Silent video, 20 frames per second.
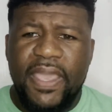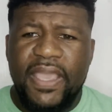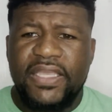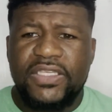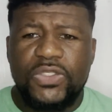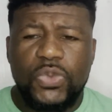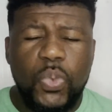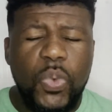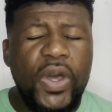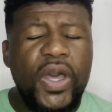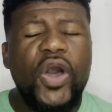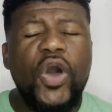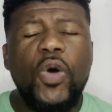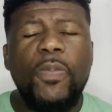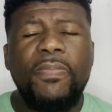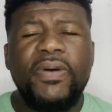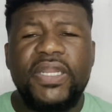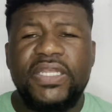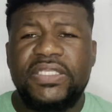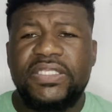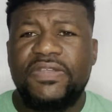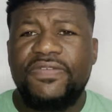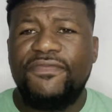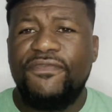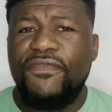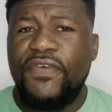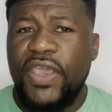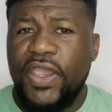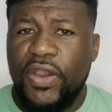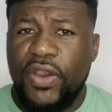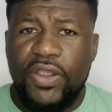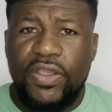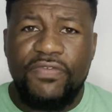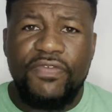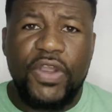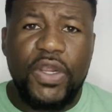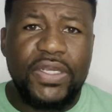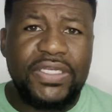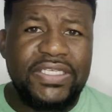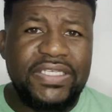as well, but it's very,
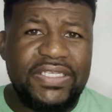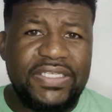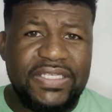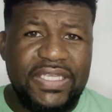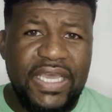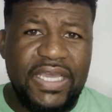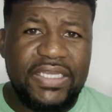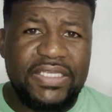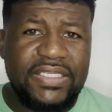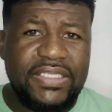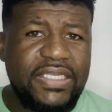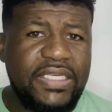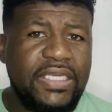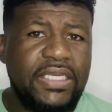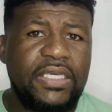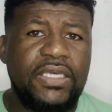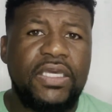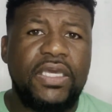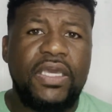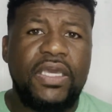very sexy.